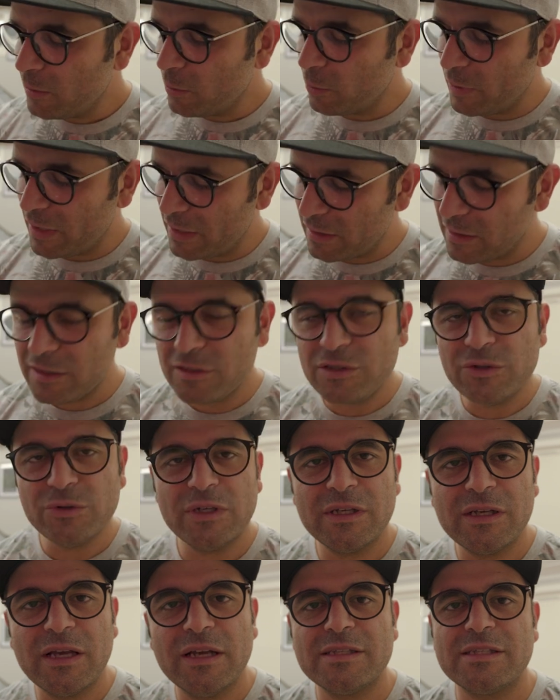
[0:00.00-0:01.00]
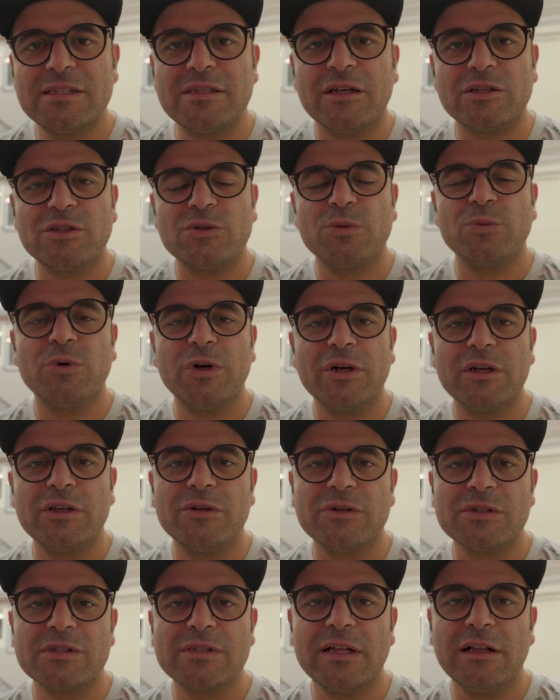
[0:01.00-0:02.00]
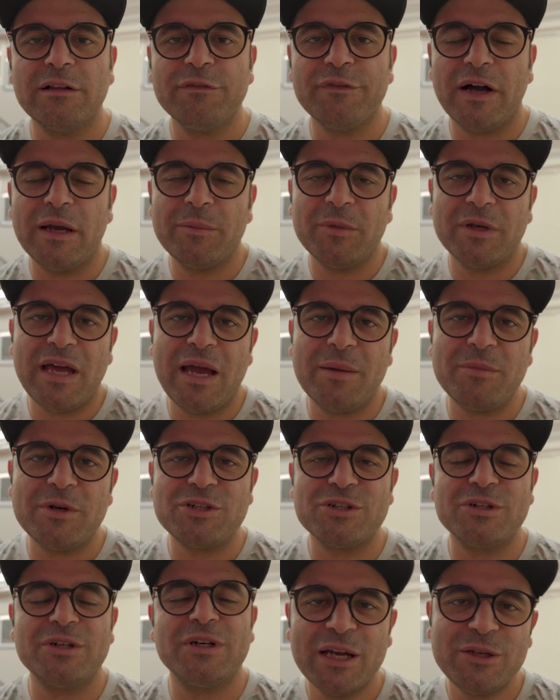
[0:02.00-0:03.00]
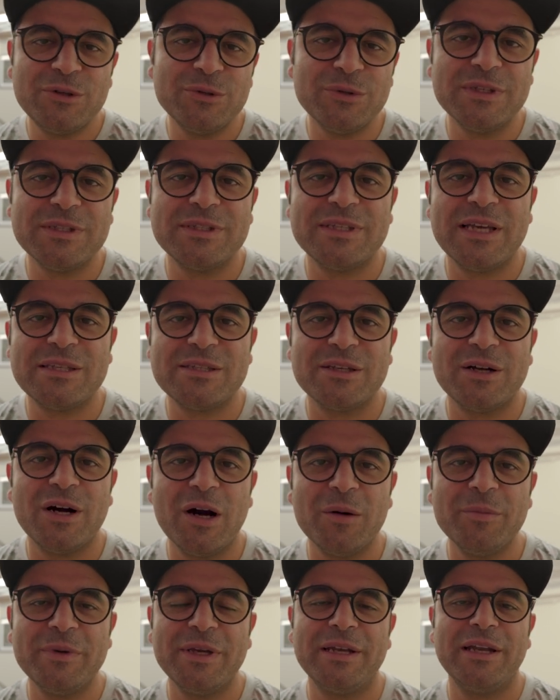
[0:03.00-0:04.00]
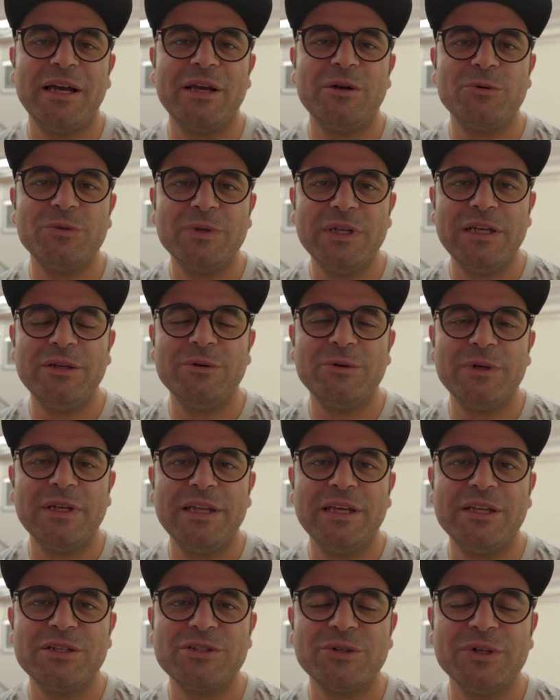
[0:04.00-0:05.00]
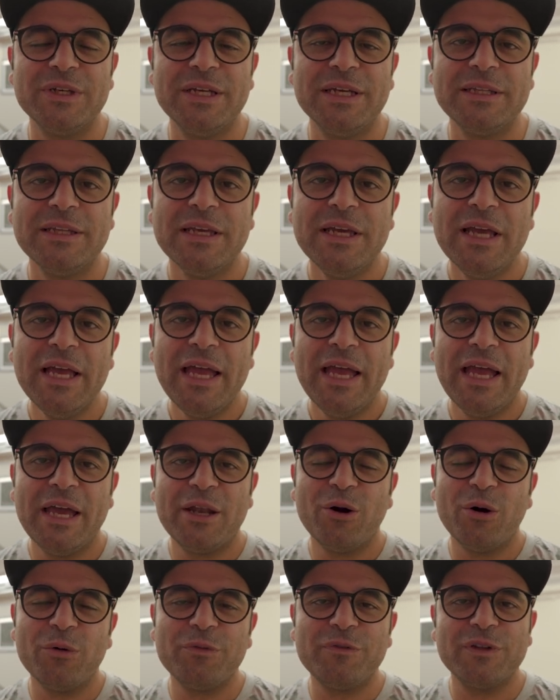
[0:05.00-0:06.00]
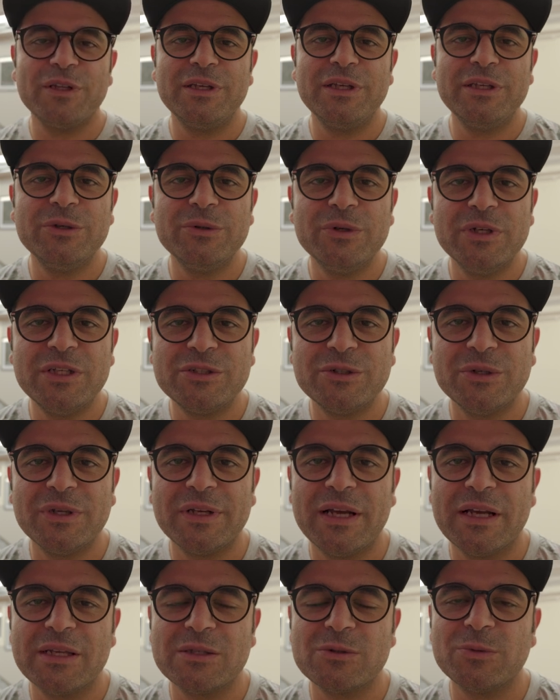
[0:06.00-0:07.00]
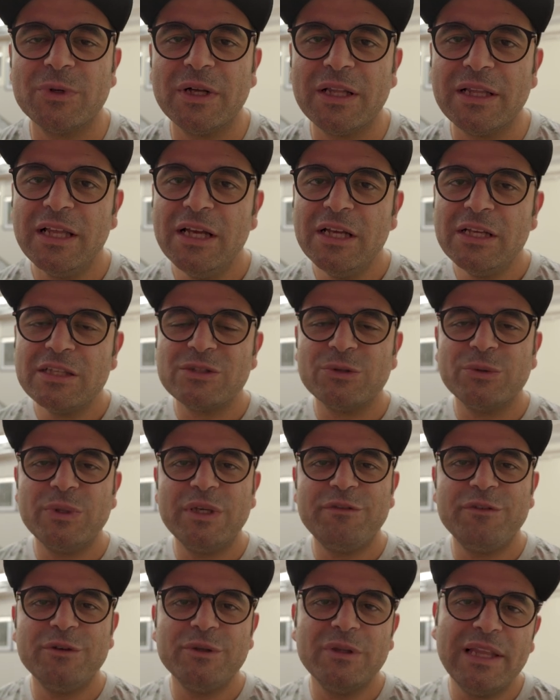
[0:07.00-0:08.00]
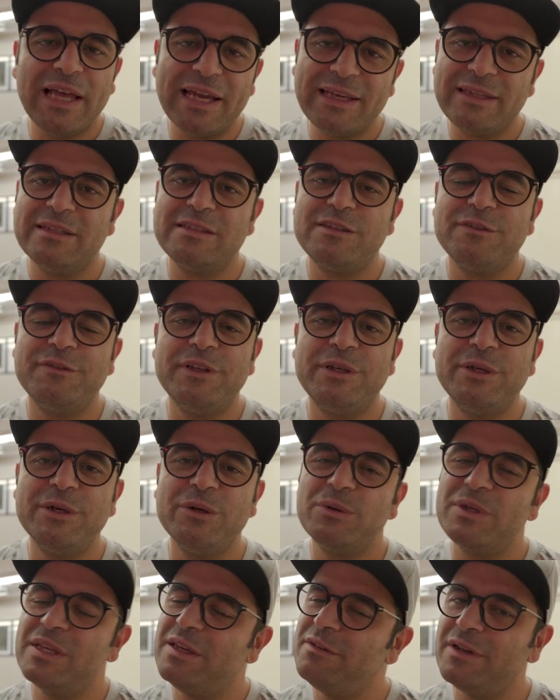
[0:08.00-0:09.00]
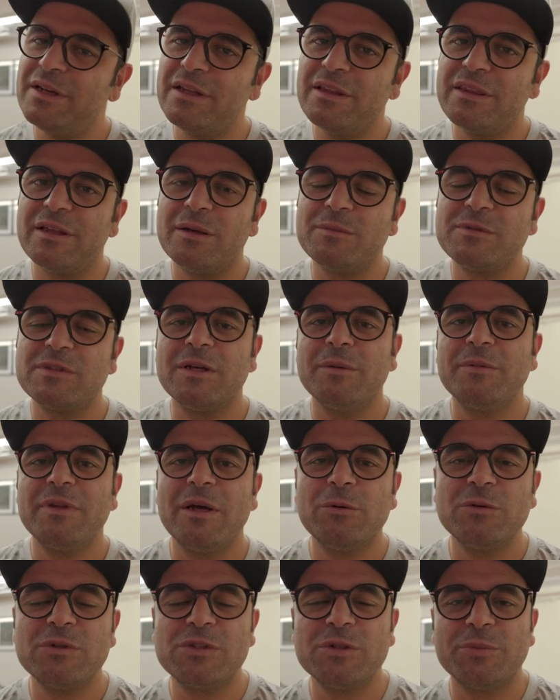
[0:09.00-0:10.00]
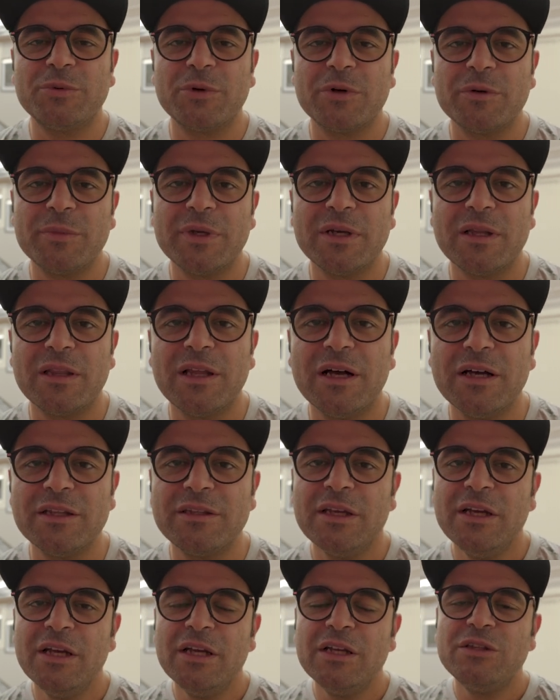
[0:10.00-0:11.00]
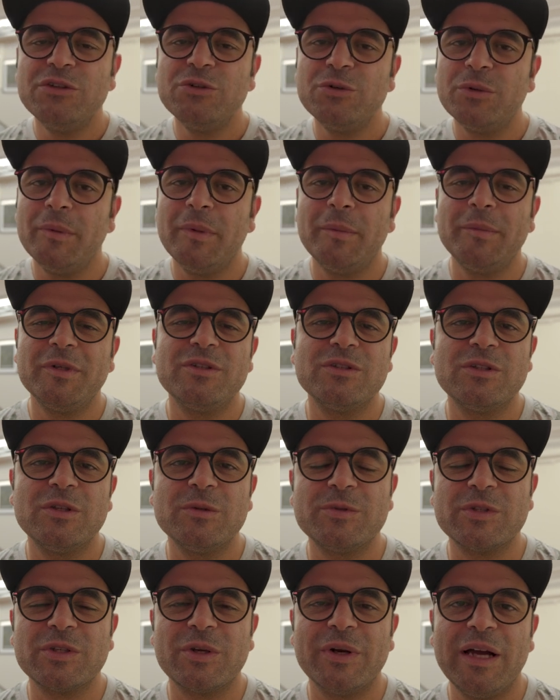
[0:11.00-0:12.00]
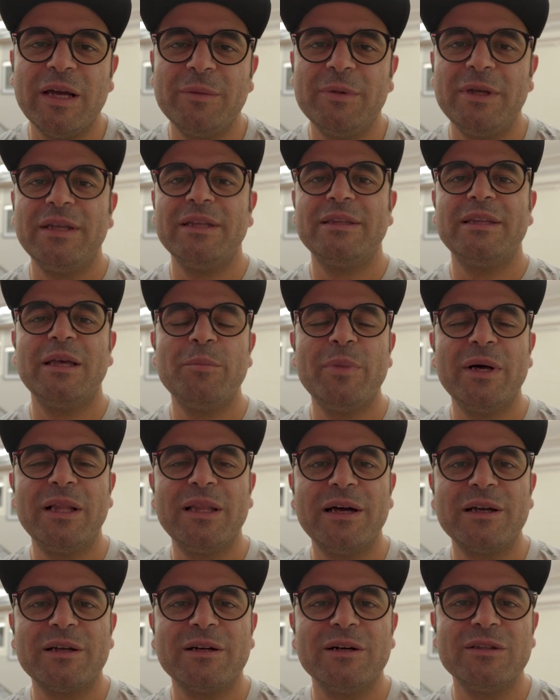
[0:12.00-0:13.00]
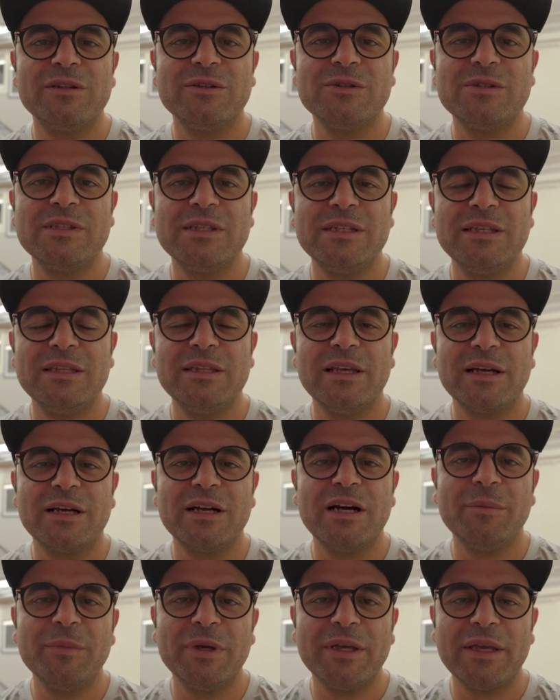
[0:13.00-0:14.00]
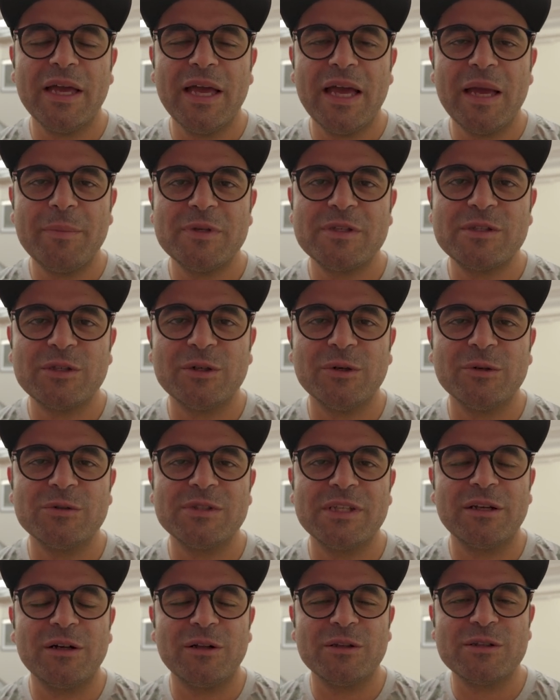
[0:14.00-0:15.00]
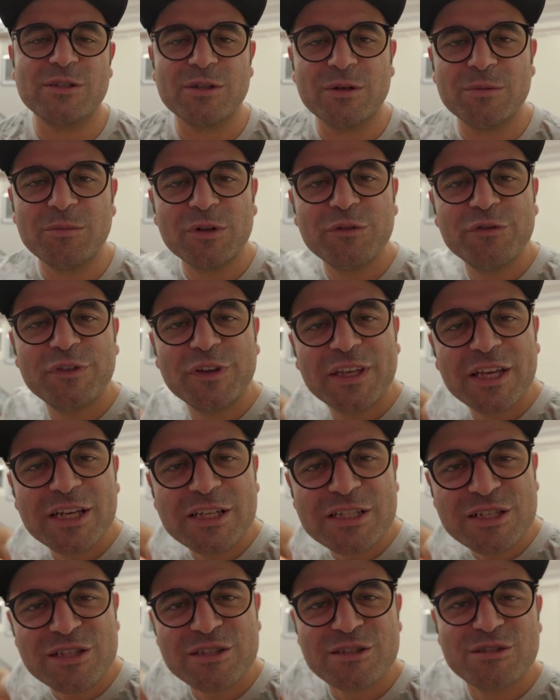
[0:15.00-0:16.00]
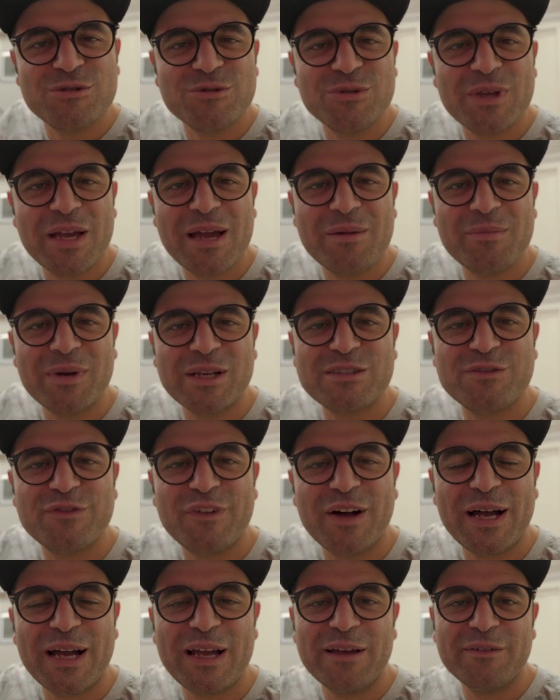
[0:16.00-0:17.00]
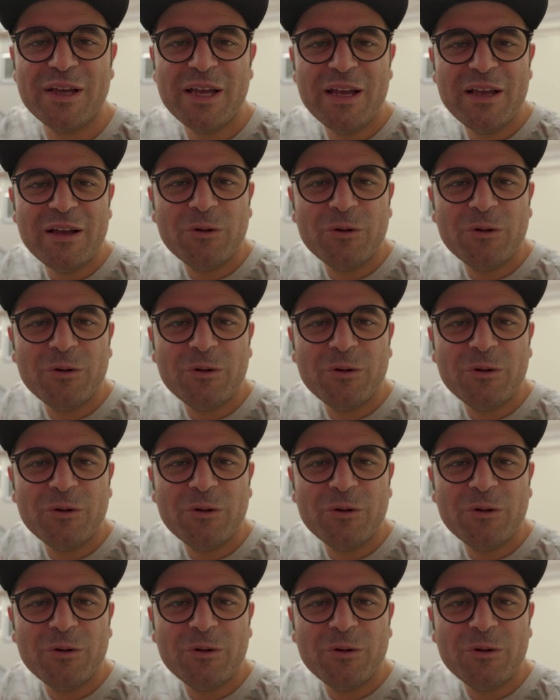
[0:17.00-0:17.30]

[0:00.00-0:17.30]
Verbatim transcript: when doing such work yourself. I'm an amateur, I do this as a hobby and I really, really enjoy it. And hopefully you enjoy it as well. So if you like this video, give it a thumbs up. That will support me a lot. Do remember to subscribe and hit that bell icon to see the coming episodes and also modifications to the MX-5.